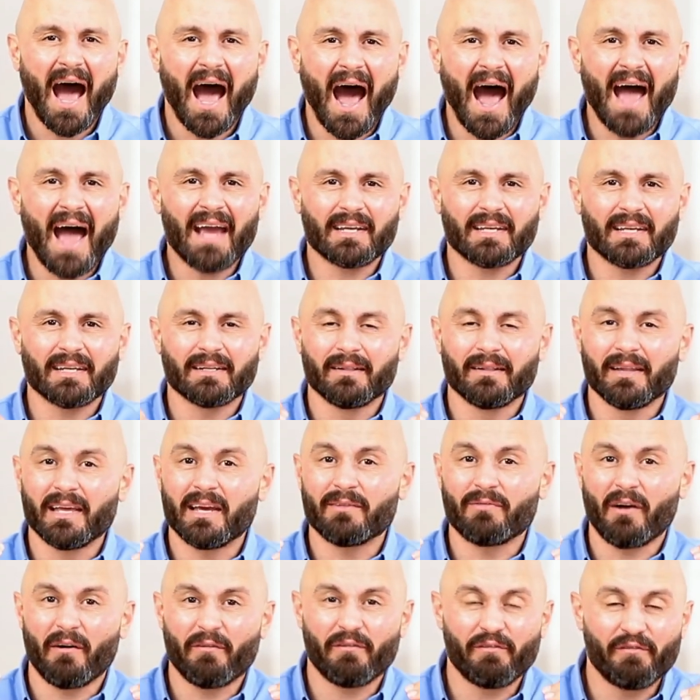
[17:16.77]
I can
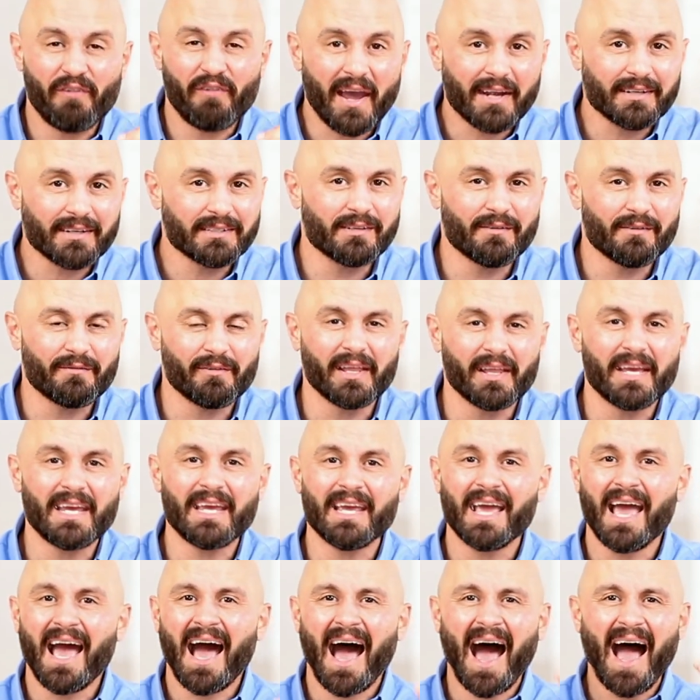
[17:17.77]
live
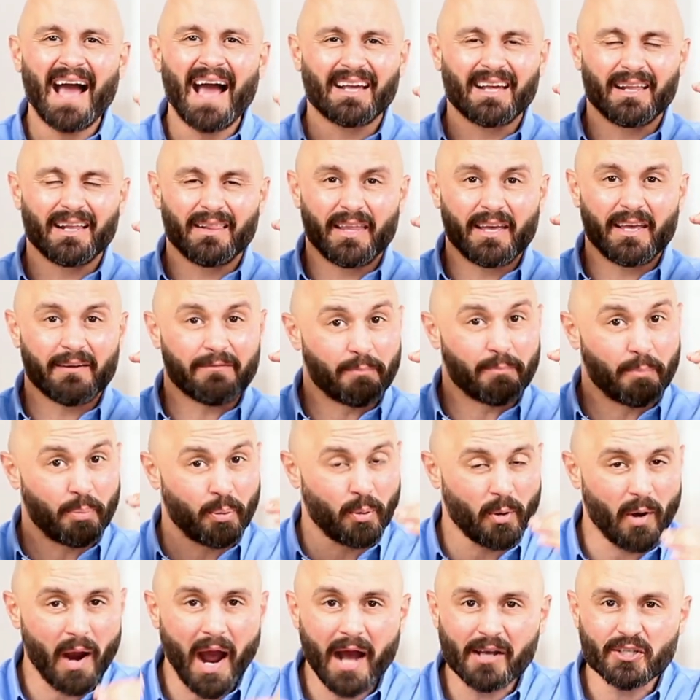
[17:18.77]
effectively. I can live
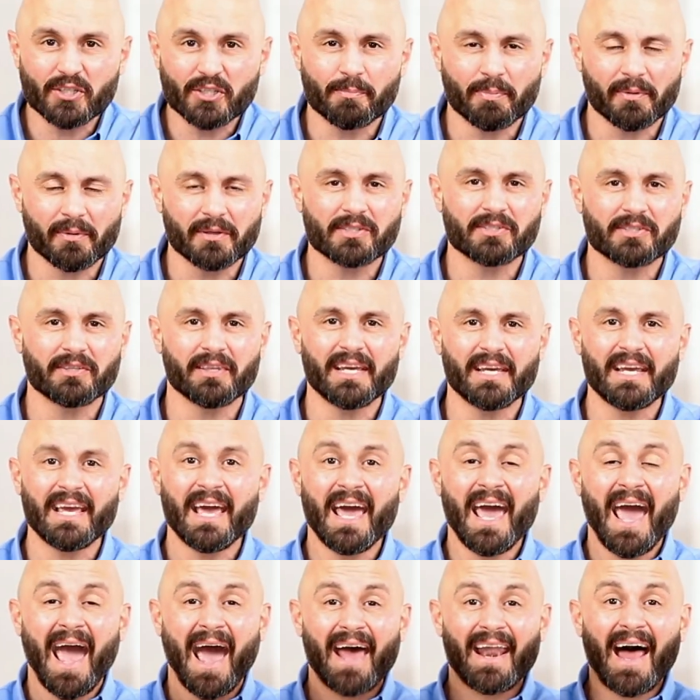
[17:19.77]
prosperously.
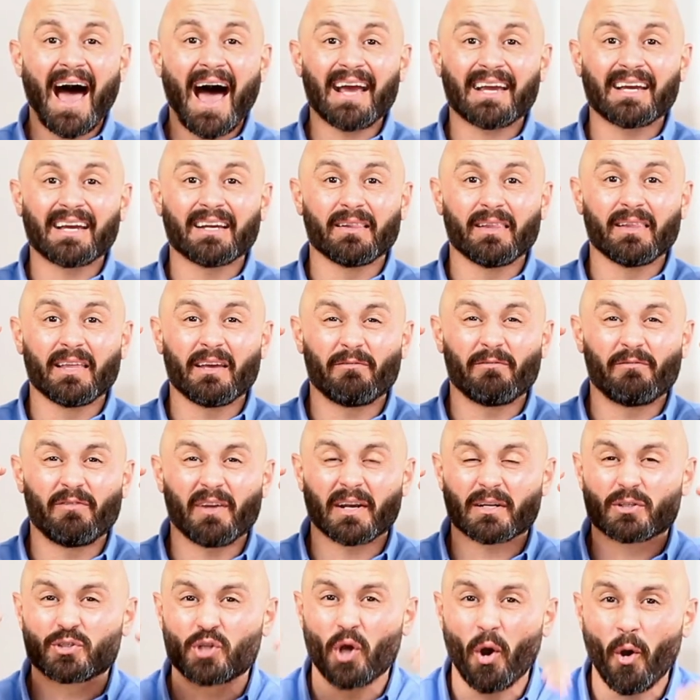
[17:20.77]
And I can live
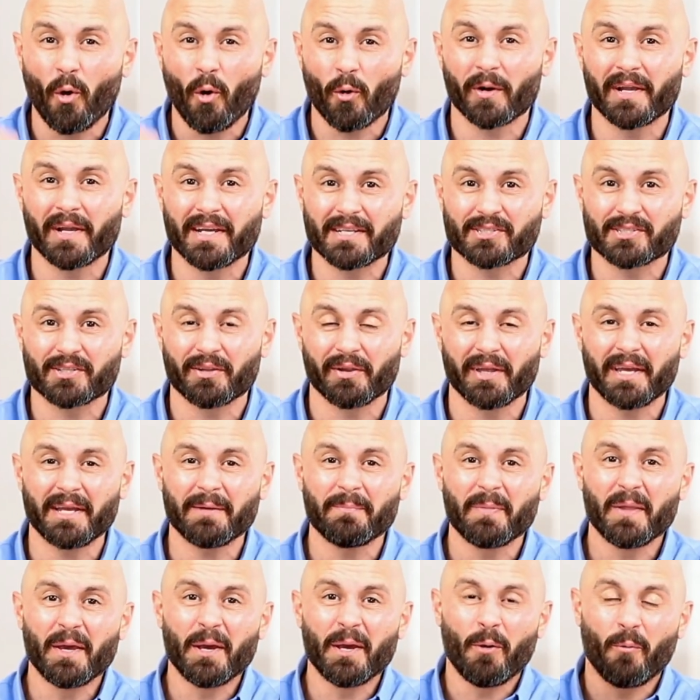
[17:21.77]

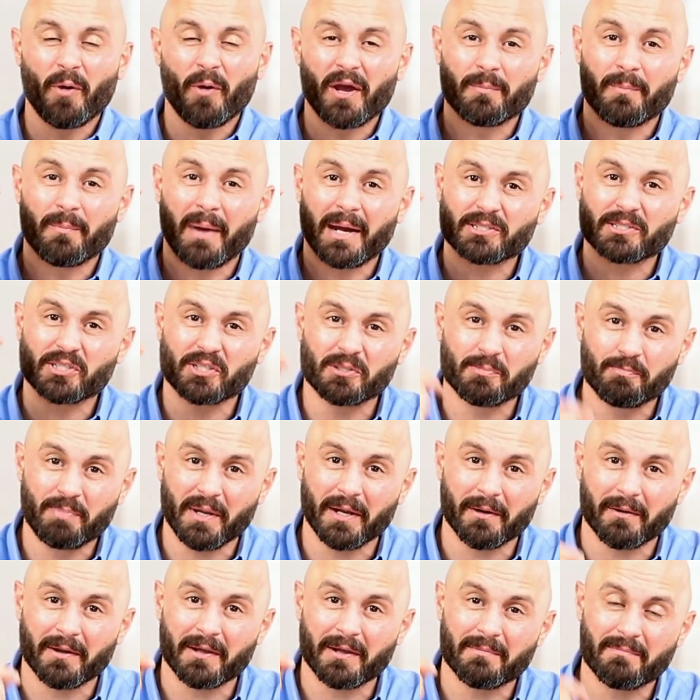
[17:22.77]
victoriously when my
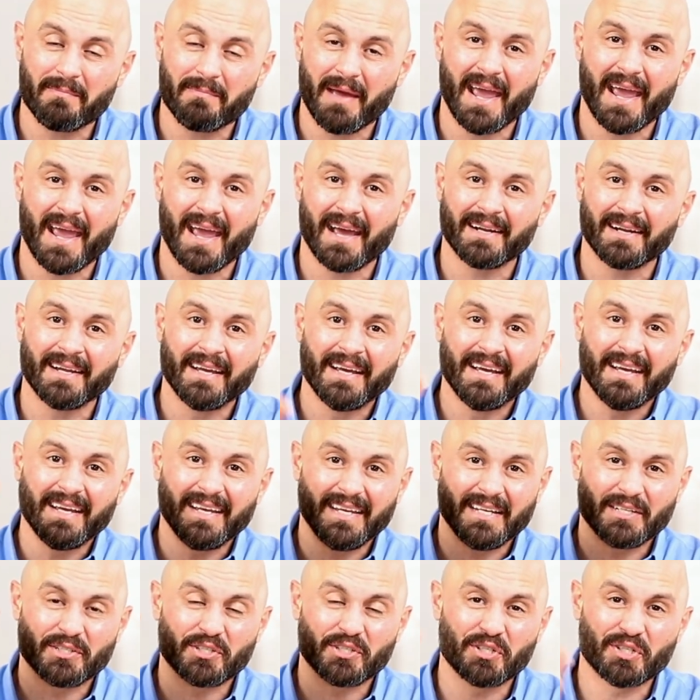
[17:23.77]
spirit man
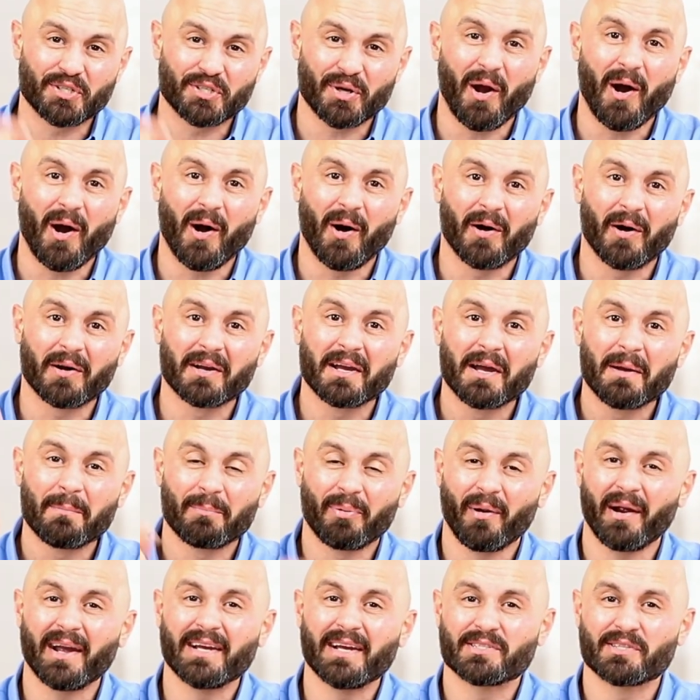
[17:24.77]
is strong.
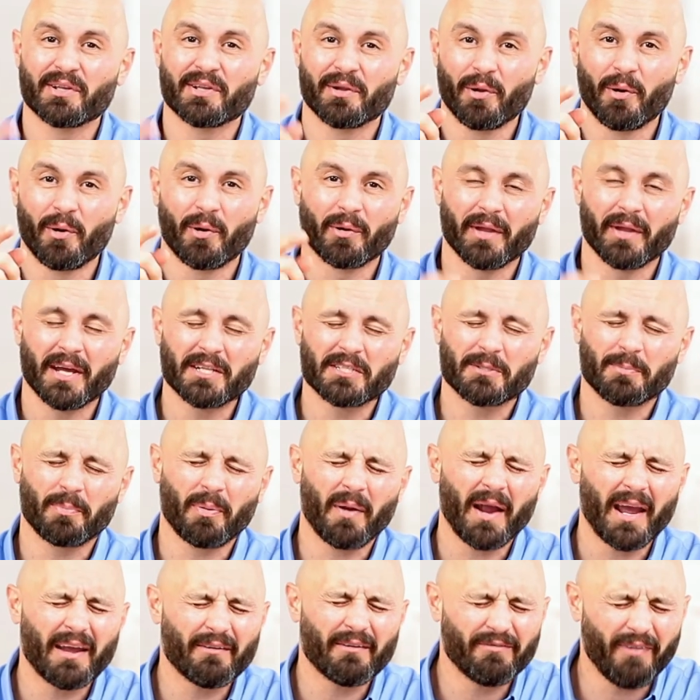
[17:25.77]
Praise the Lord. Let's
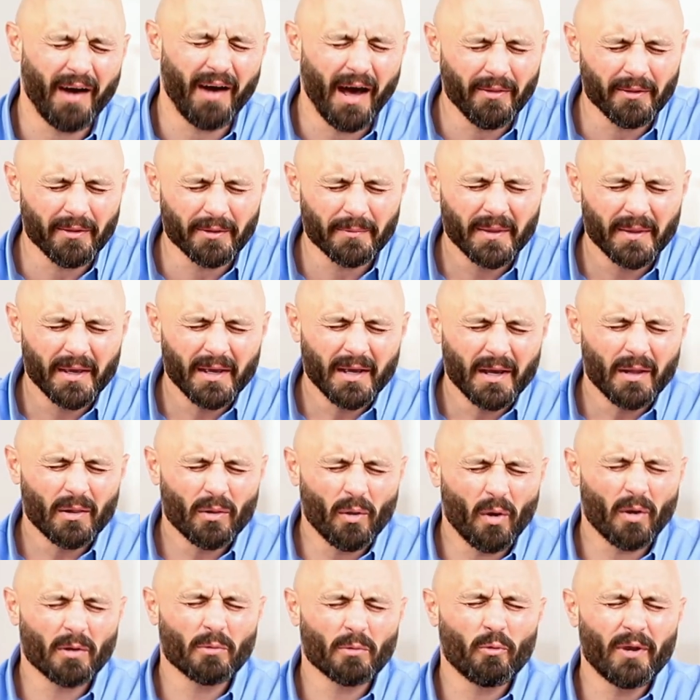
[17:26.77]
pray. Father,
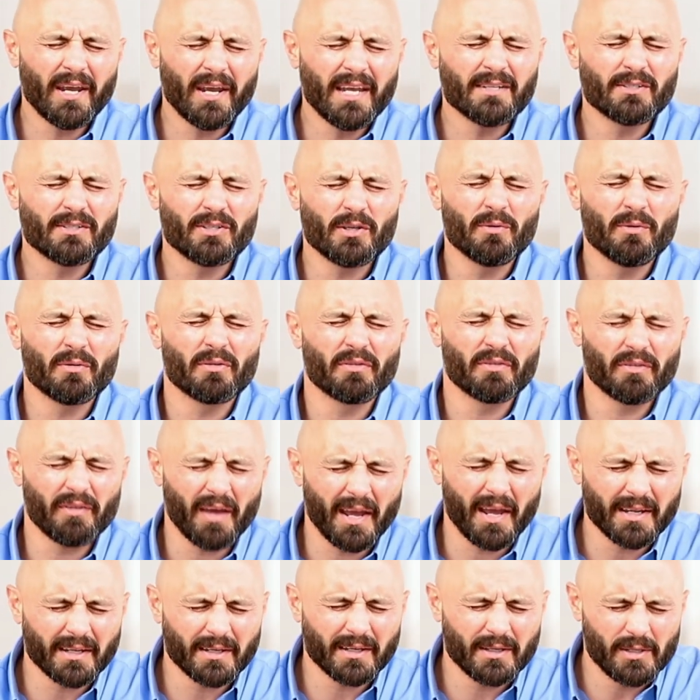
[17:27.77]
Lord, we do
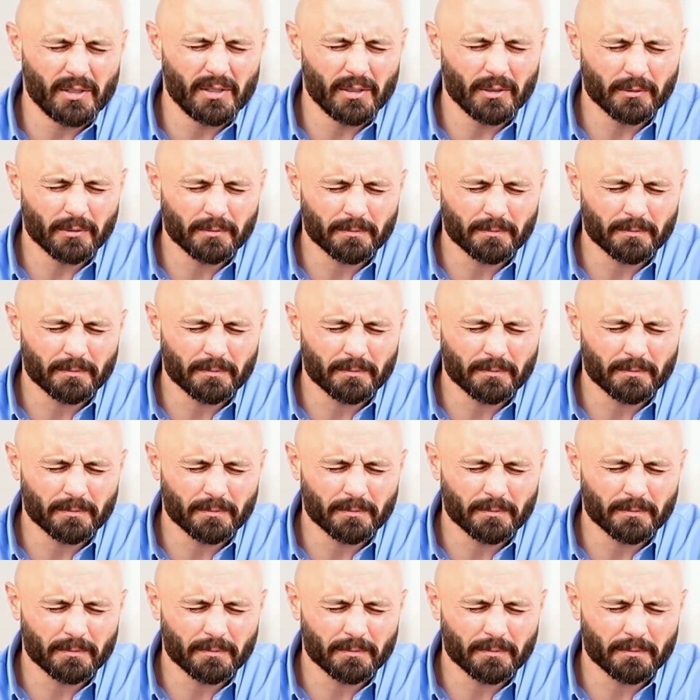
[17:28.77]
thank you